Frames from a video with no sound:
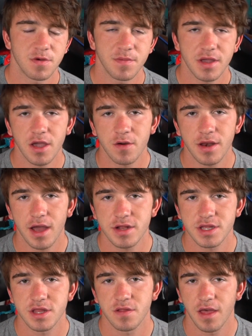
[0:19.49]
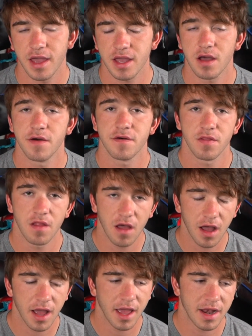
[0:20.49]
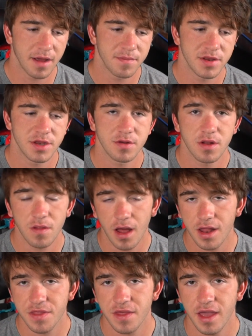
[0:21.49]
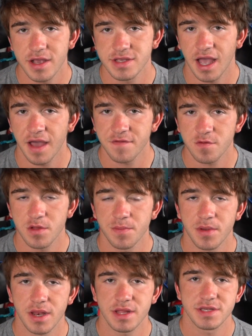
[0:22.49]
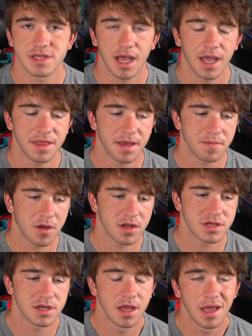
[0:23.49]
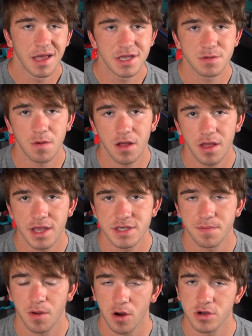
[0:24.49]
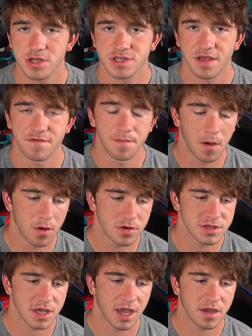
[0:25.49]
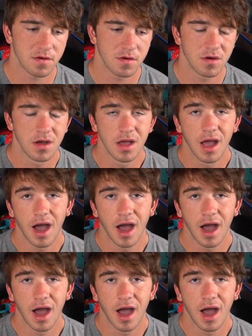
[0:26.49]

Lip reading: We've been going out to the lake a lot, and I've been doing a lot of things. I haven't really been inside that much, as well as a purchase of a motorcycle.